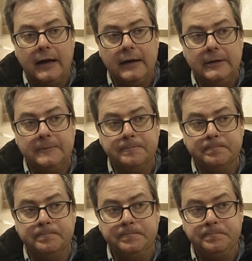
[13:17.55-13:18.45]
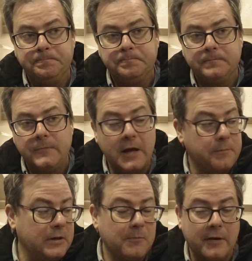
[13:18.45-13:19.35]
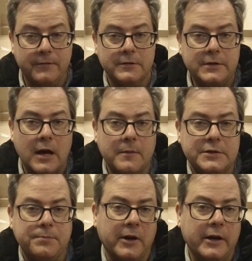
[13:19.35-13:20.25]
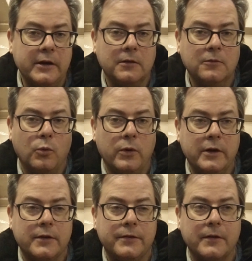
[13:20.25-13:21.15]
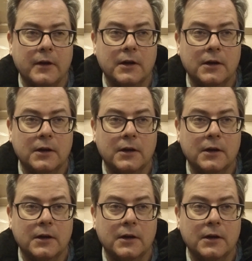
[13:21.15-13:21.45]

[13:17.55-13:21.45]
Being my first time spraying with